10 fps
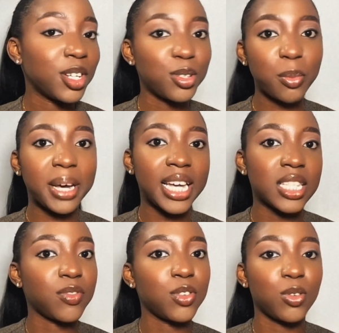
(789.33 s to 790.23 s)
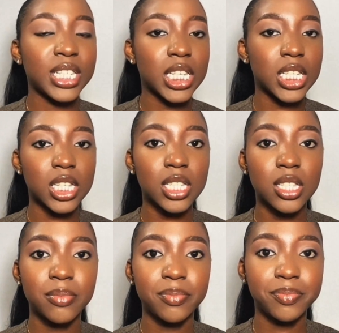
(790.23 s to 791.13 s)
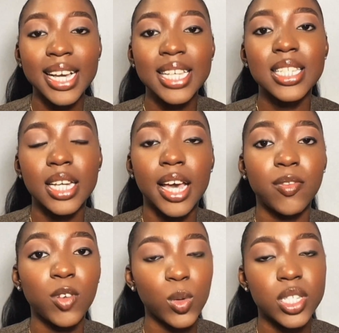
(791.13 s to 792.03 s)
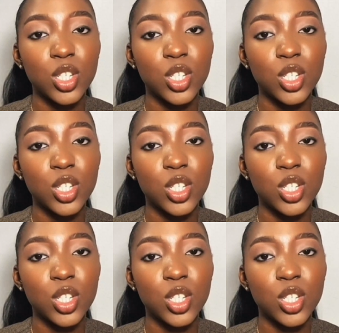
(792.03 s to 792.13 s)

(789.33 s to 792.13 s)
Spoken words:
Don't buy it if you don't want to eat it. The next thing I have quit